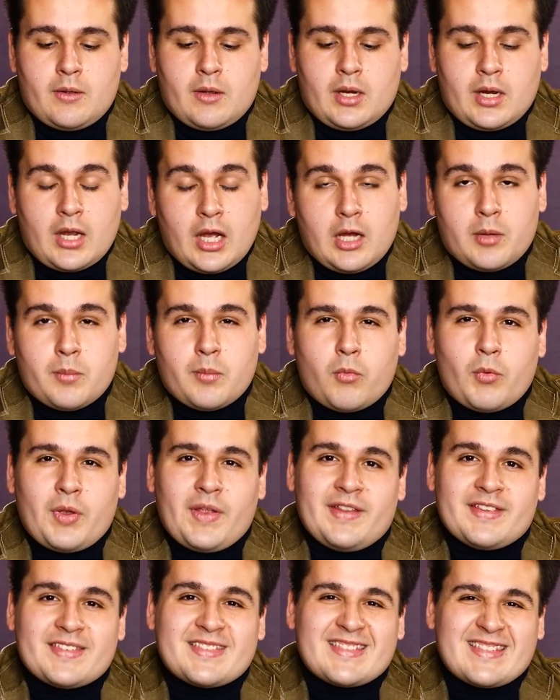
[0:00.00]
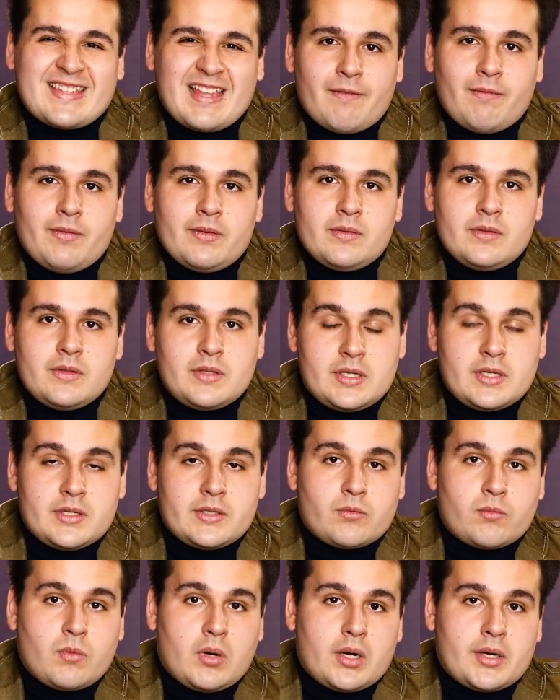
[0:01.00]
come with a 7-year
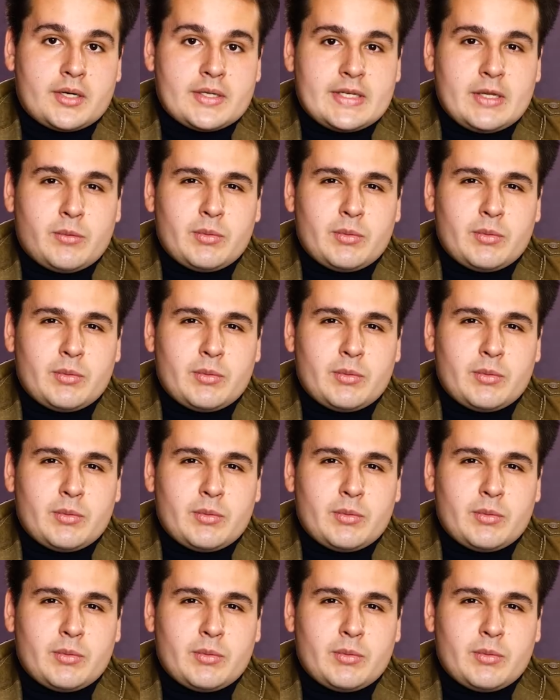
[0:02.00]
warranty,